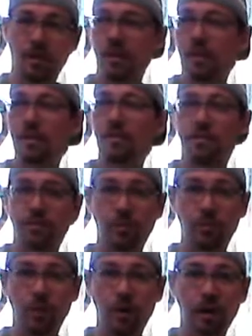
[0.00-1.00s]
least
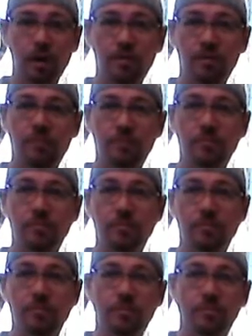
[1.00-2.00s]
from what I've
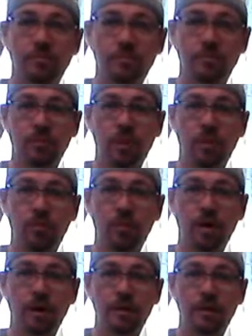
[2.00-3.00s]

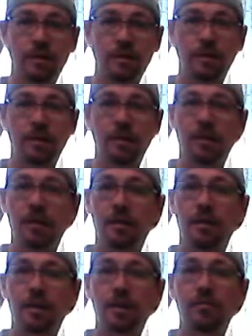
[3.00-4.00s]
read,
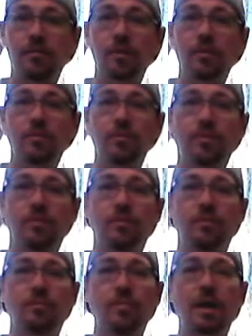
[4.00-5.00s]
it involves
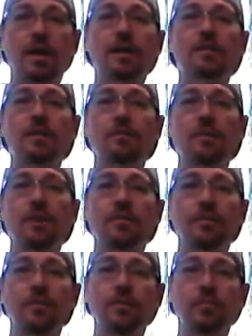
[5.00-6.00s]
making something
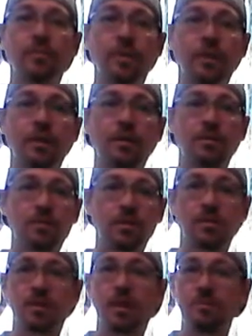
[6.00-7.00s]
from
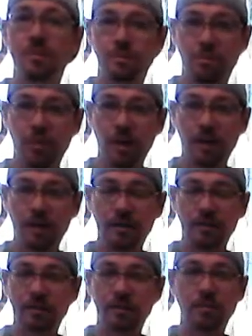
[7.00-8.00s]
certain types of bread,
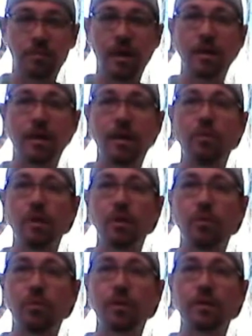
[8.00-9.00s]
depending on what
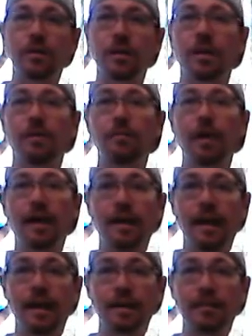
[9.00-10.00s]
you want, like a
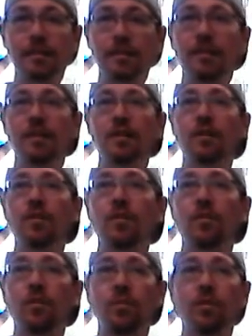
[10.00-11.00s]
baguette,
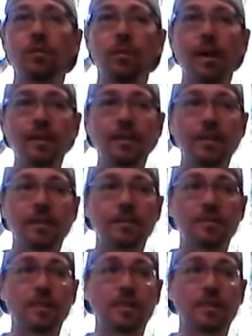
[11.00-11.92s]
or bread that,